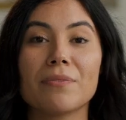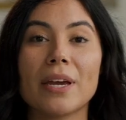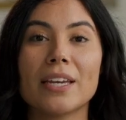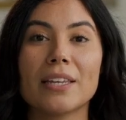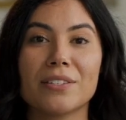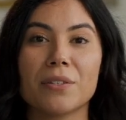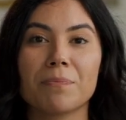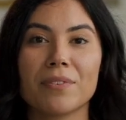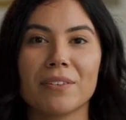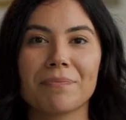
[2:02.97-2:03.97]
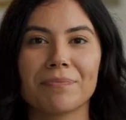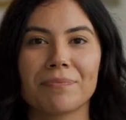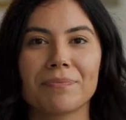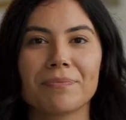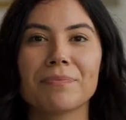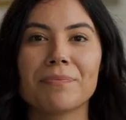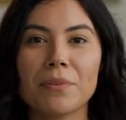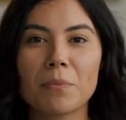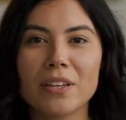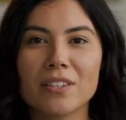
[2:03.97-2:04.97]
mechanisms.
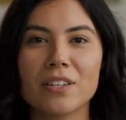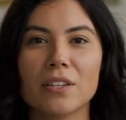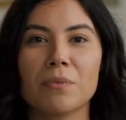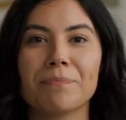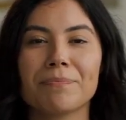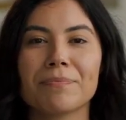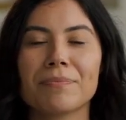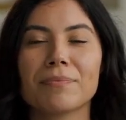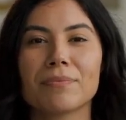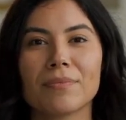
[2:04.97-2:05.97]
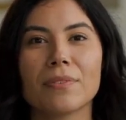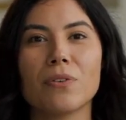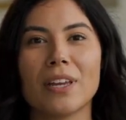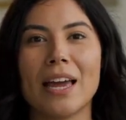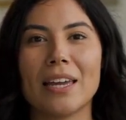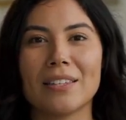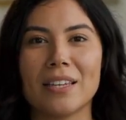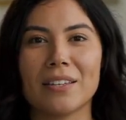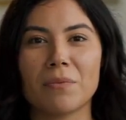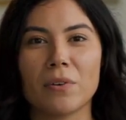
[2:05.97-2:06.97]
What to do? Create
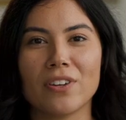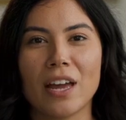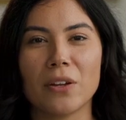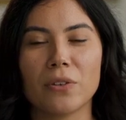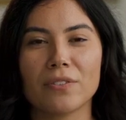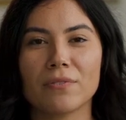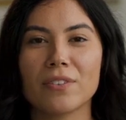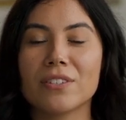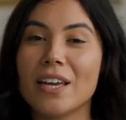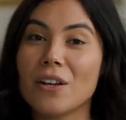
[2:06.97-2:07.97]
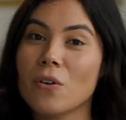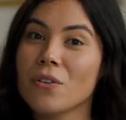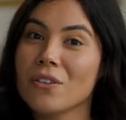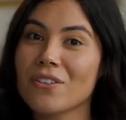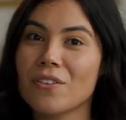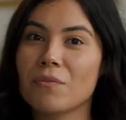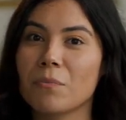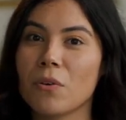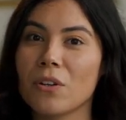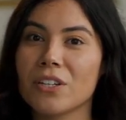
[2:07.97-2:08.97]
accessible channels for stakeholders to
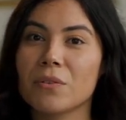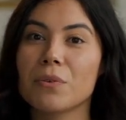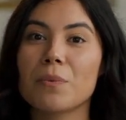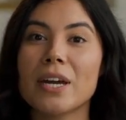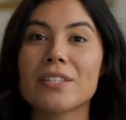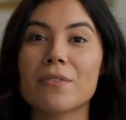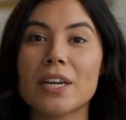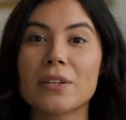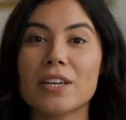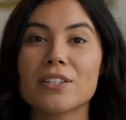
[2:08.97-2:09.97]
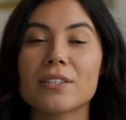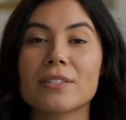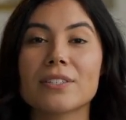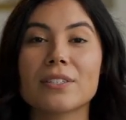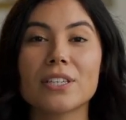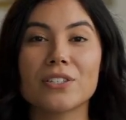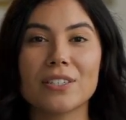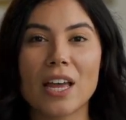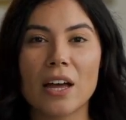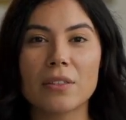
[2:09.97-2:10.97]
report human rights violations, such
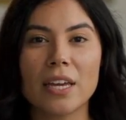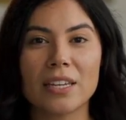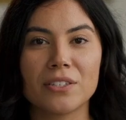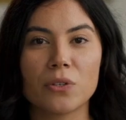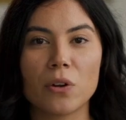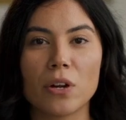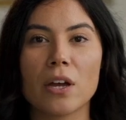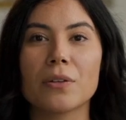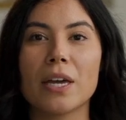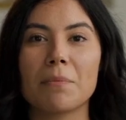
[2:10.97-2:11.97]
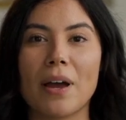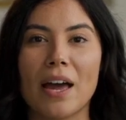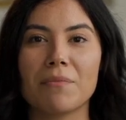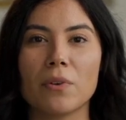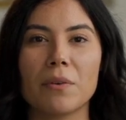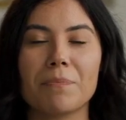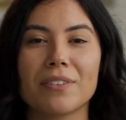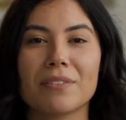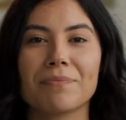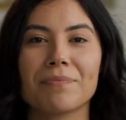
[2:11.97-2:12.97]
as hotlines or online
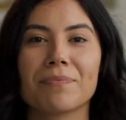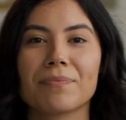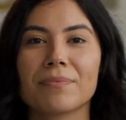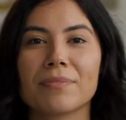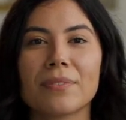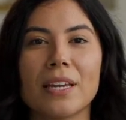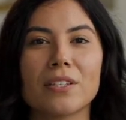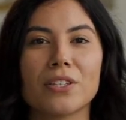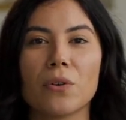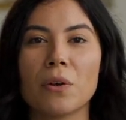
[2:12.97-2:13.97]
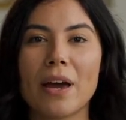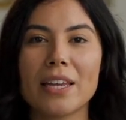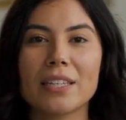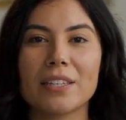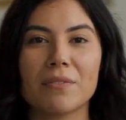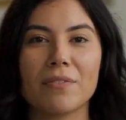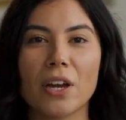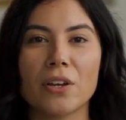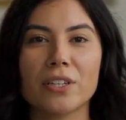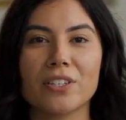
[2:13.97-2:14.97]
platforms. Ensure mechanisms
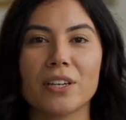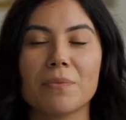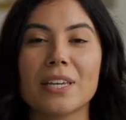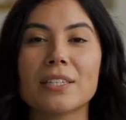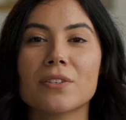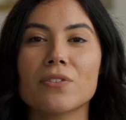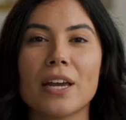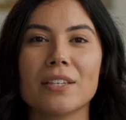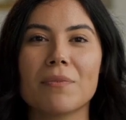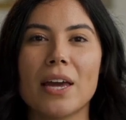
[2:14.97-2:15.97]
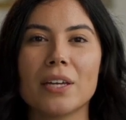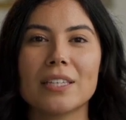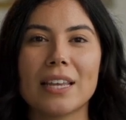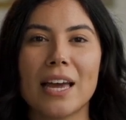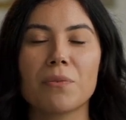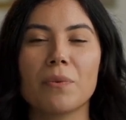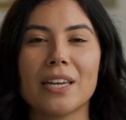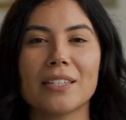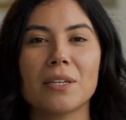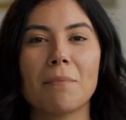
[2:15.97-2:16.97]
are legitimate, transparent, and
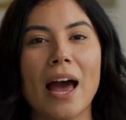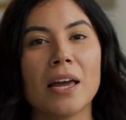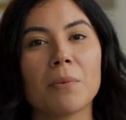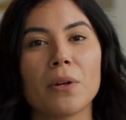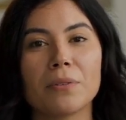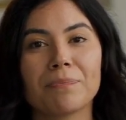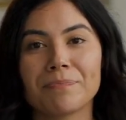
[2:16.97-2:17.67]
rights-compatible.